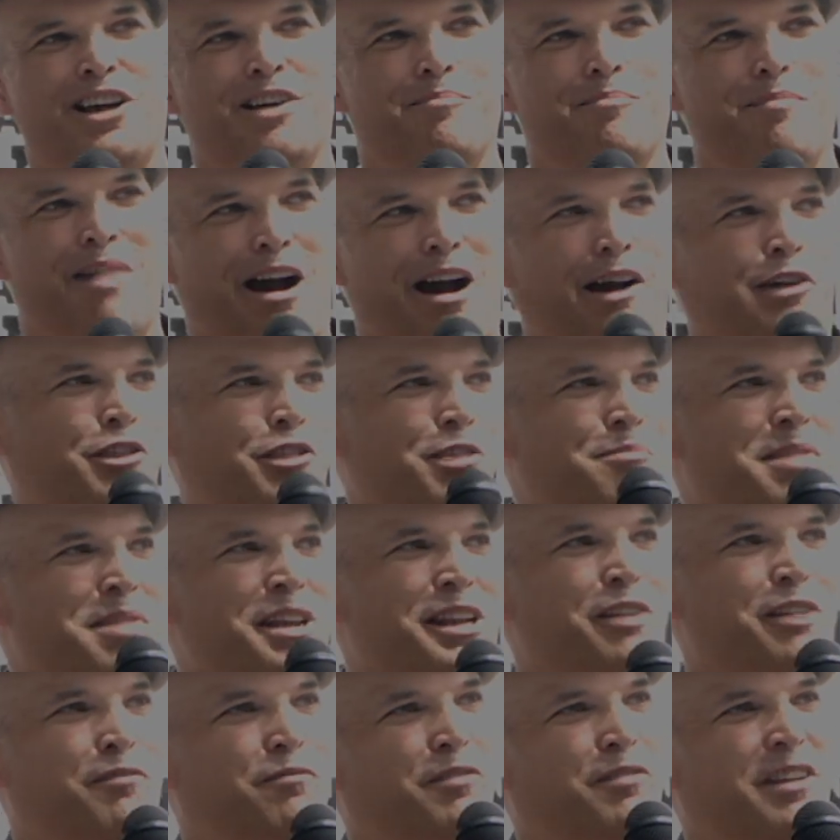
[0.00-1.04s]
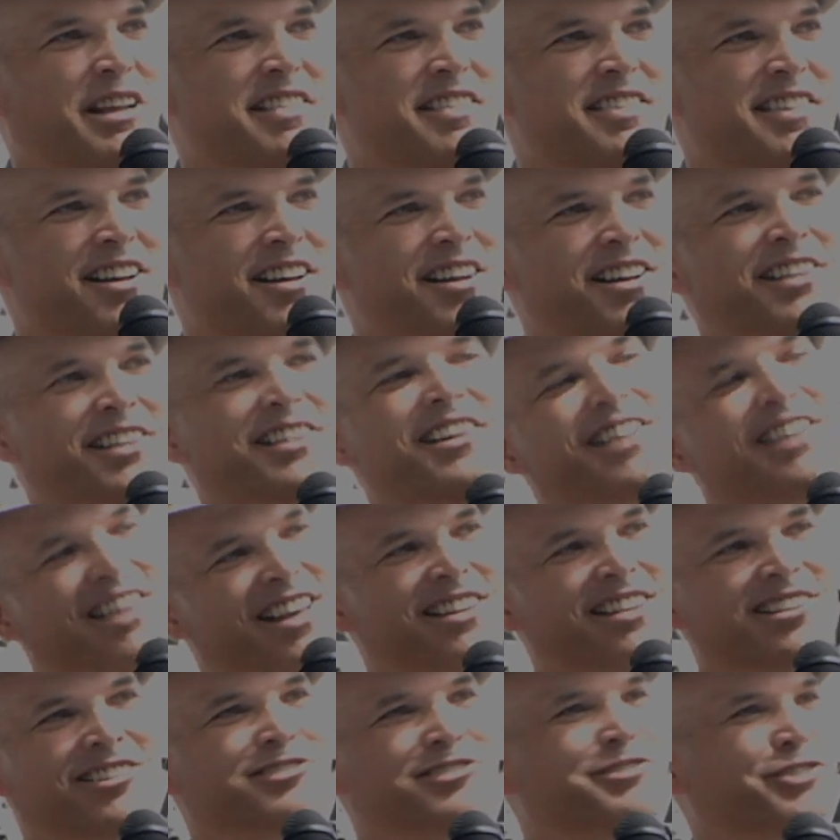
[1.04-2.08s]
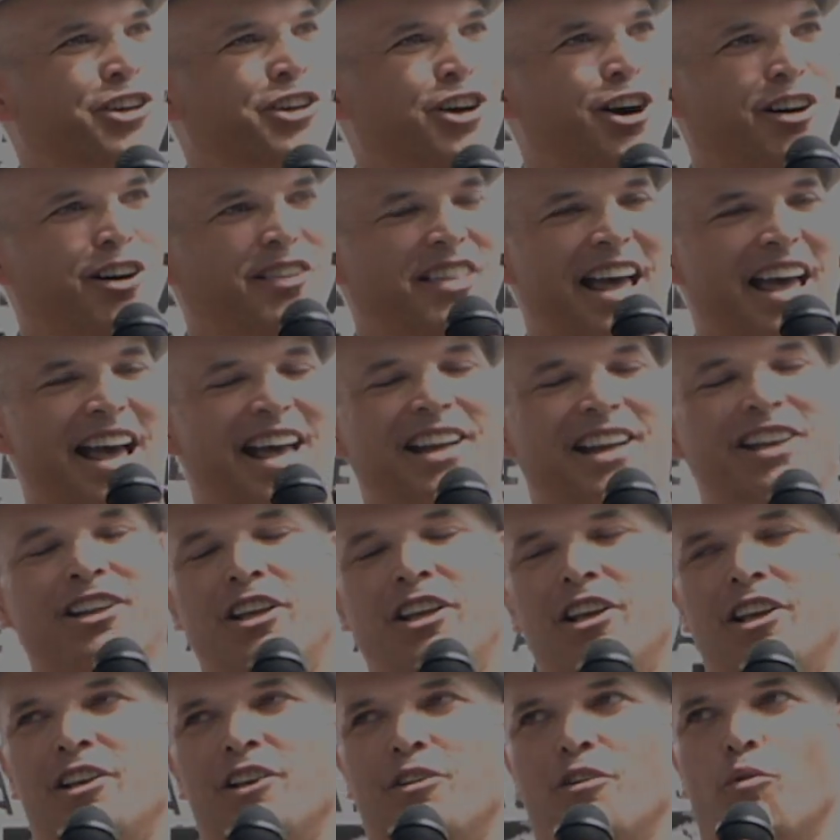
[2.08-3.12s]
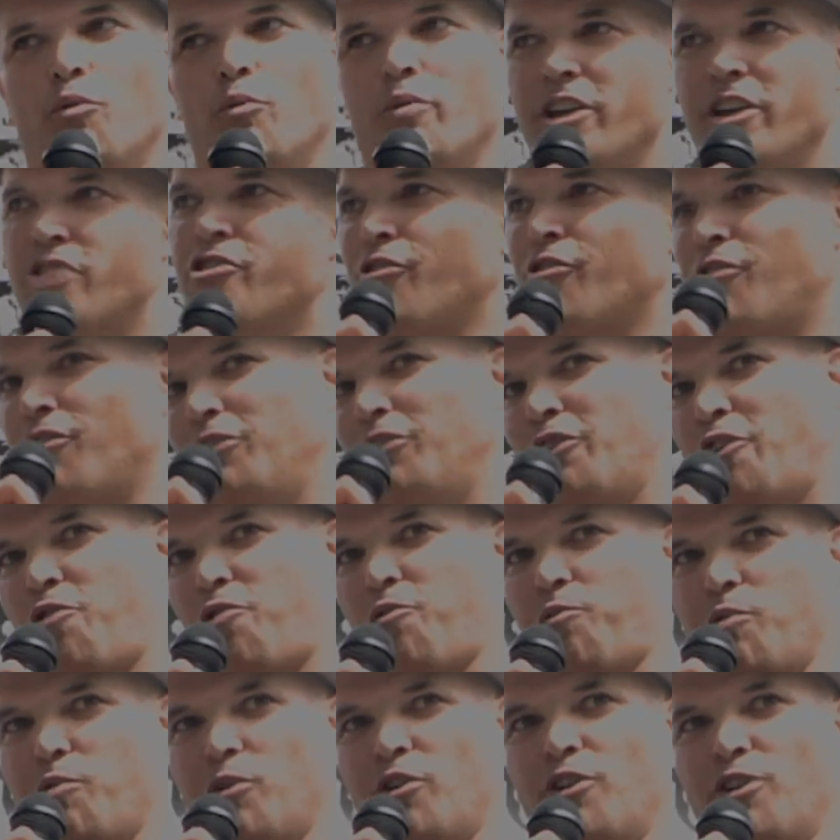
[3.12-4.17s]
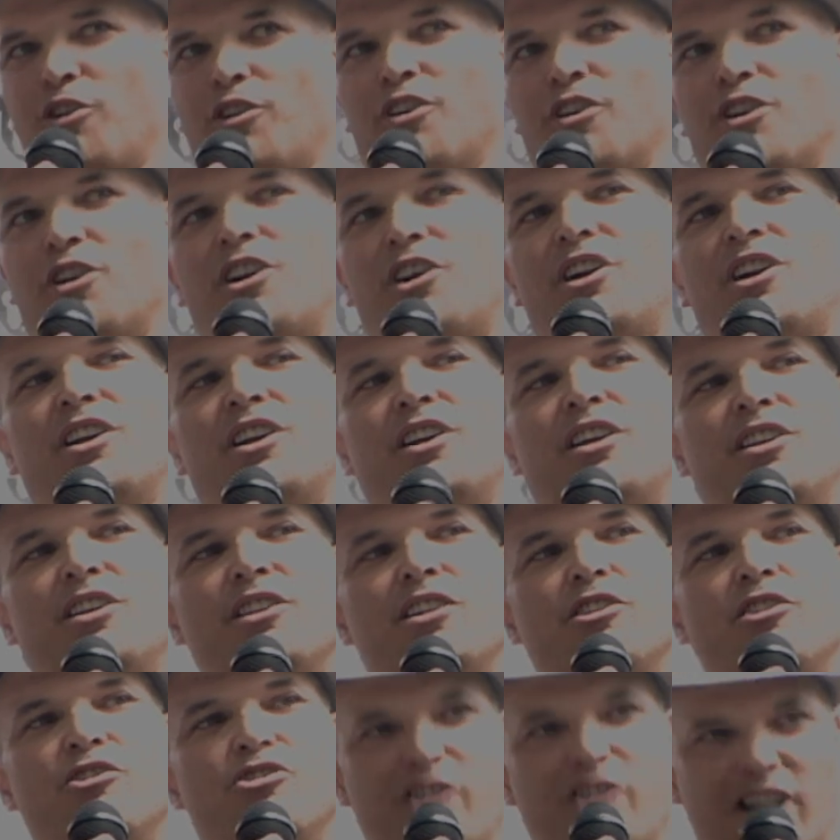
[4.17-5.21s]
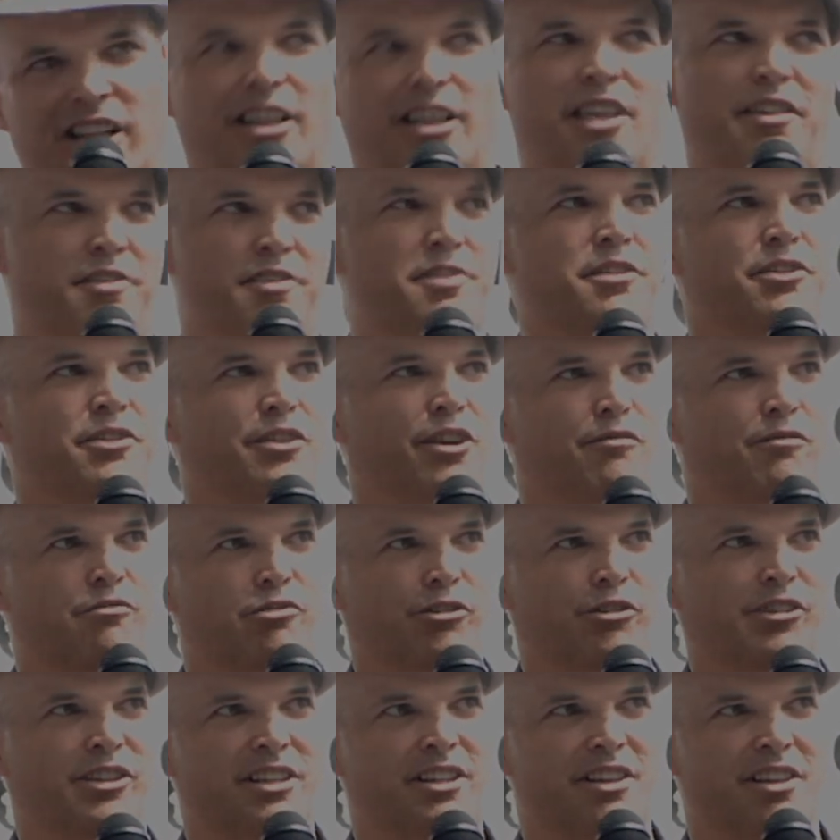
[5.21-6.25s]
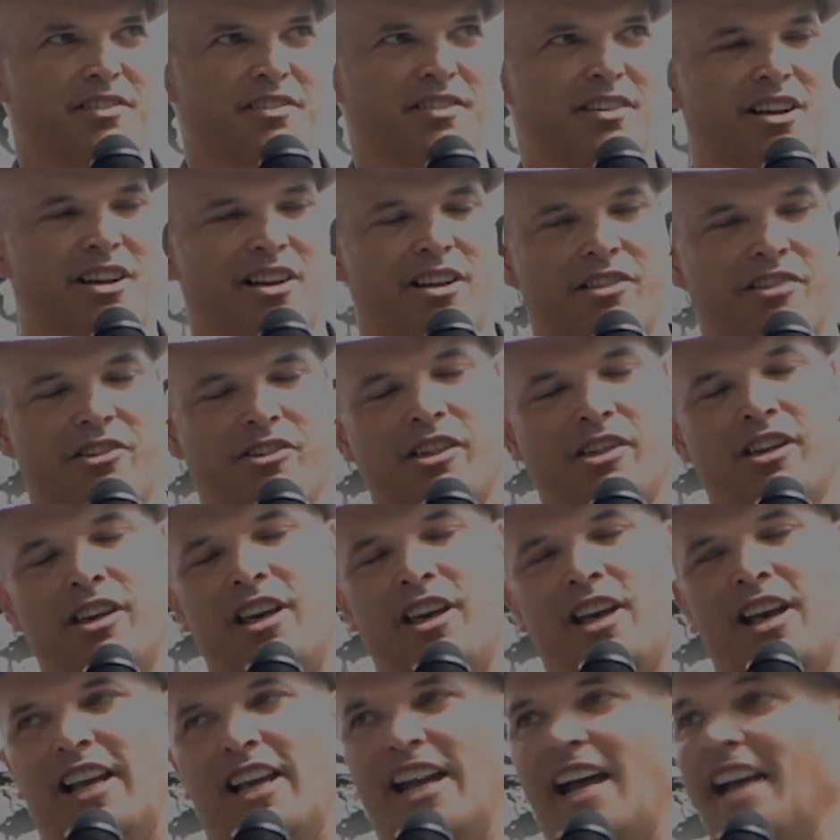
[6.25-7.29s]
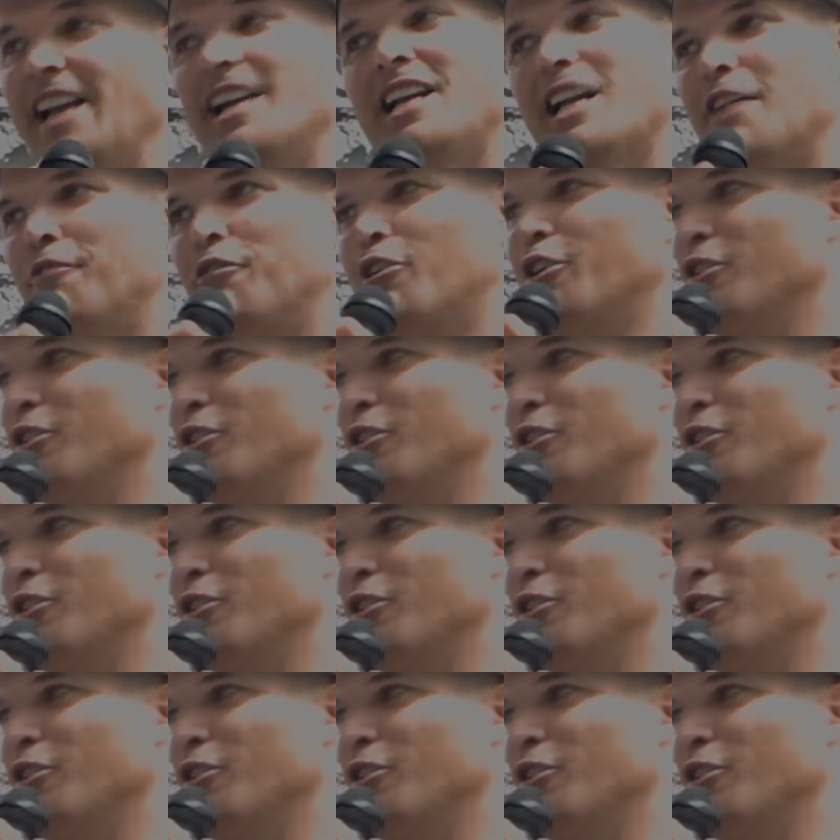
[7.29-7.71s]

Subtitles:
mock the meat it feeds on, and all that. We journalists were jealous of Julian Assange. And I didn't have a